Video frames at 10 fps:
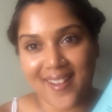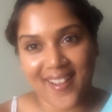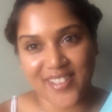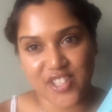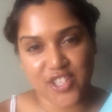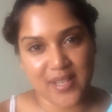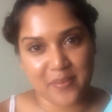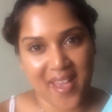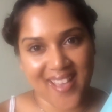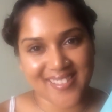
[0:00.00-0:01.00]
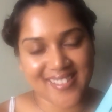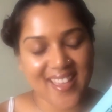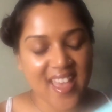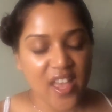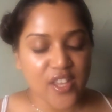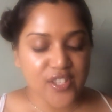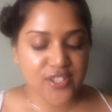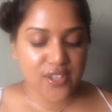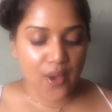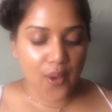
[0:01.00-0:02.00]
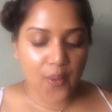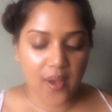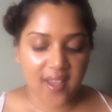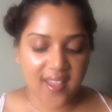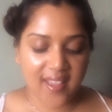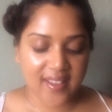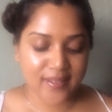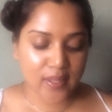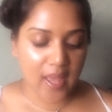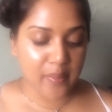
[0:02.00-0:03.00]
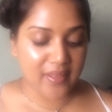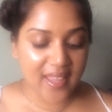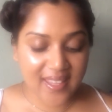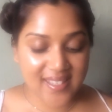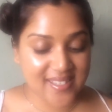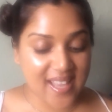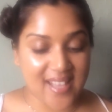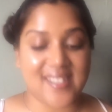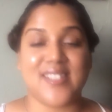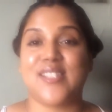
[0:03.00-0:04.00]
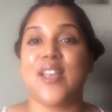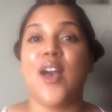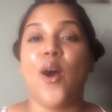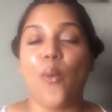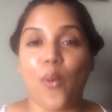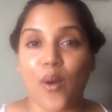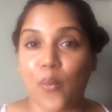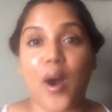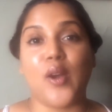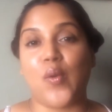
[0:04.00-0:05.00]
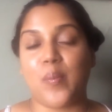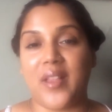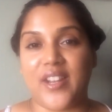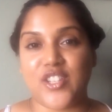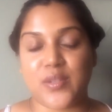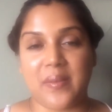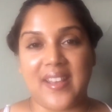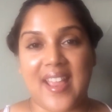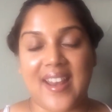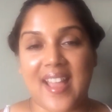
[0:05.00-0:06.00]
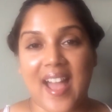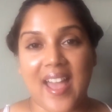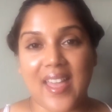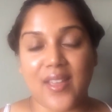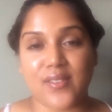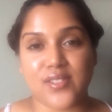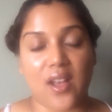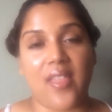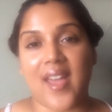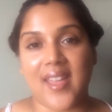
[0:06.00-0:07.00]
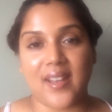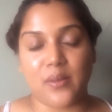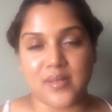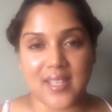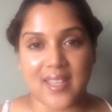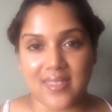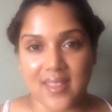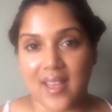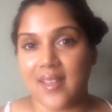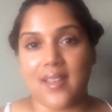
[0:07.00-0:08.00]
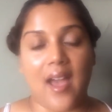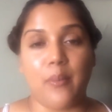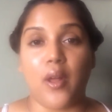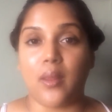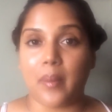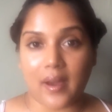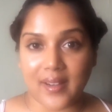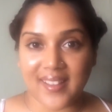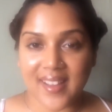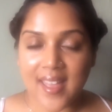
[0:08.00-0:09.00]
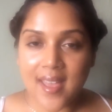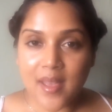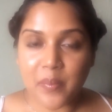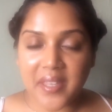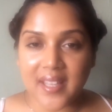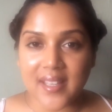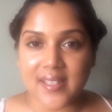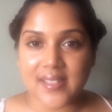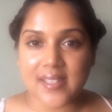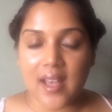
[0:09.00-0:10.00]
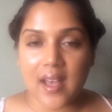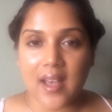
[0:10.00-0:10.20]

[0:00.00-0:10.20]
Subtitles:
Cotton Sheet Mask. So I mean, like it says, it's a water replenishment, and I saw that and I was like, I'm all about it, because